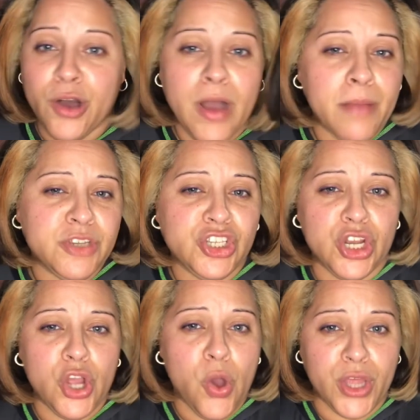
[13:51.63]
I'm just
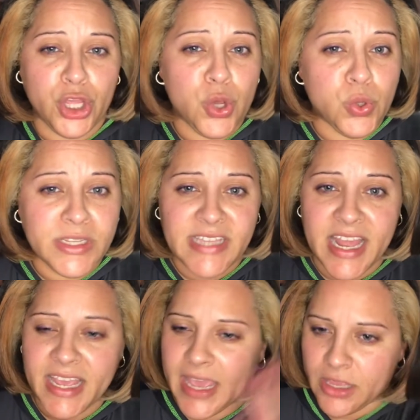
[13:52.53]
gonna go on the cool
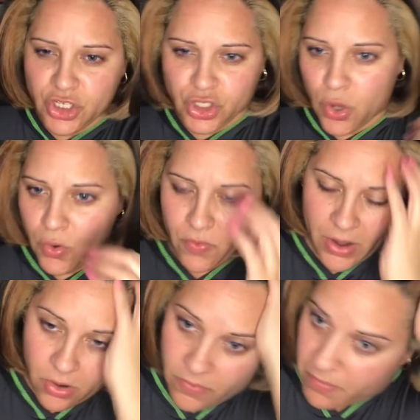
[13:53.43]
setting and just go right
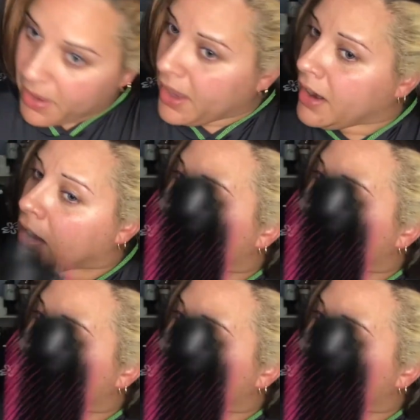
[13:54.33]
over my hair.